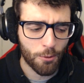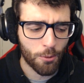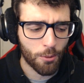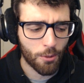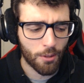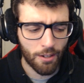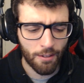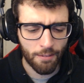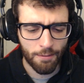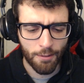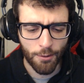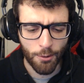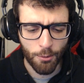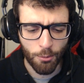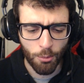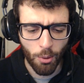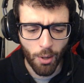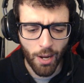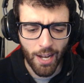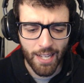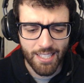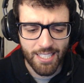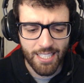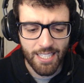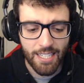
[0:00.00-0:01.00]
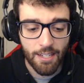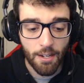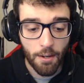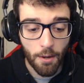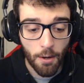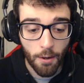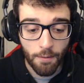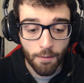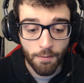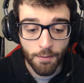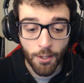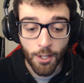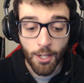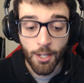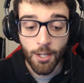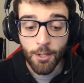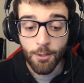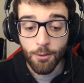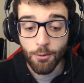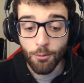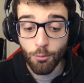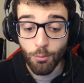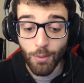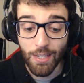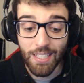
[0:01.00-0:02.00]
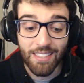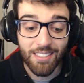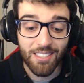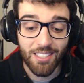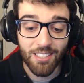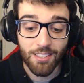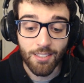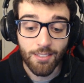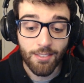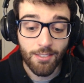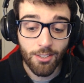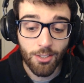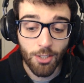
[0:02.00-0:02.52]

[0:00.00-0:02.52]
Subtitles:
a variety of reasons.